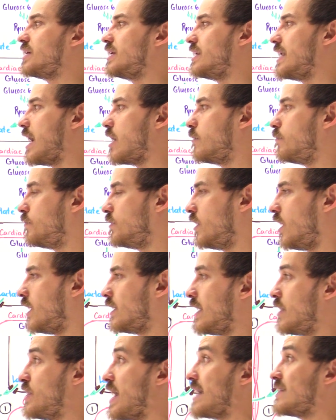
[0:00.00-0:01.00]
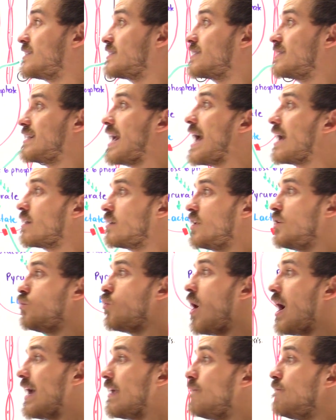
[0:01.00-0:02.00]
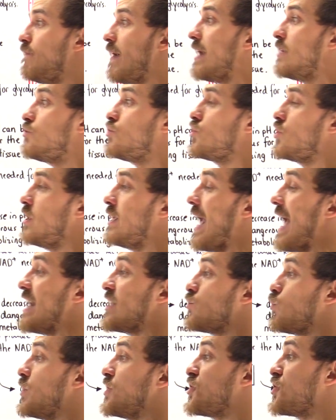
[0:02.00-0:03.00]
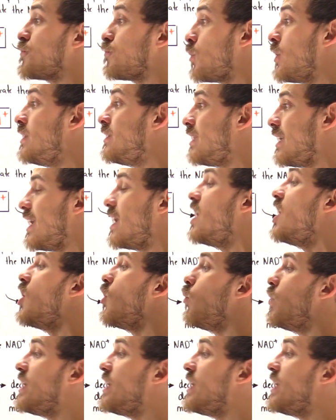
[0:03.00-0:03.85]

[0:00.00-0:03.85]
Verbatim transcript: in our blood. And that's exactly why eventually as we're sprinting,